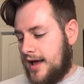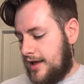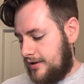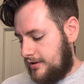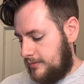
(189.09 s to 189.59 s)

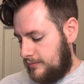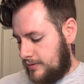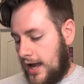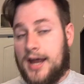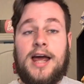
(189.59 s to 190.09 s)

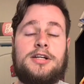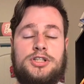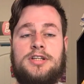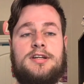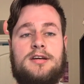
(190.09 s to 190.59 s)
I
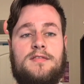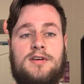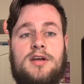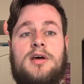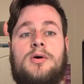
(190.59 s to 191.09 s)
actually didn't
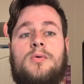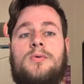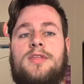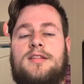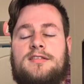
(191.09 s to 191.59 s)
even
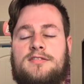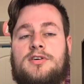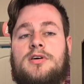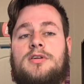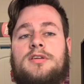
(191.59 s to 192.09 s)
know that this
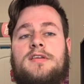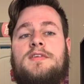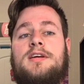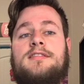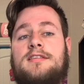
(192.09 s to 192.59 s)
doll
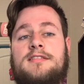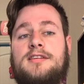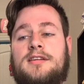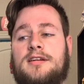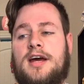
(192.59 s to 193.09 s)
even
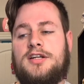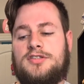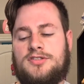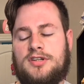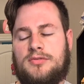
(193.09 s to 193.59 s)
existed. I
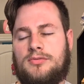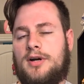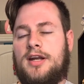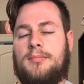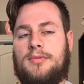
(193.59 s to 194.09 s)
just like
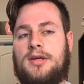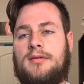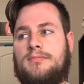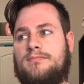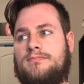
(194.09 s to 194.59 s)
randomly